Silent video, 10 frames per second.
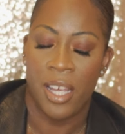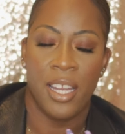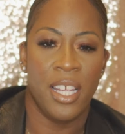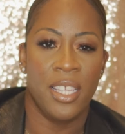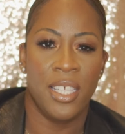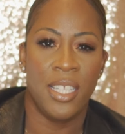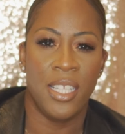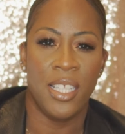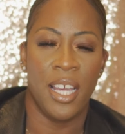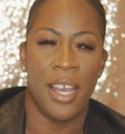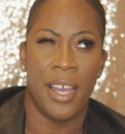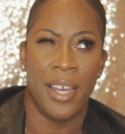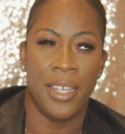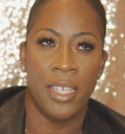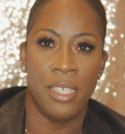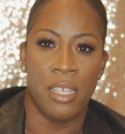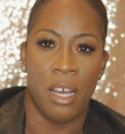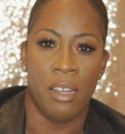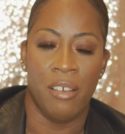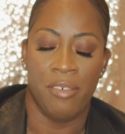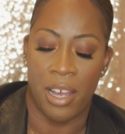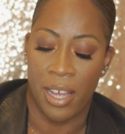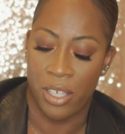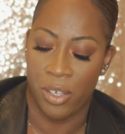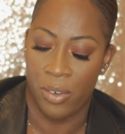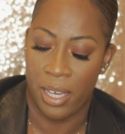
and then this is an $80 value,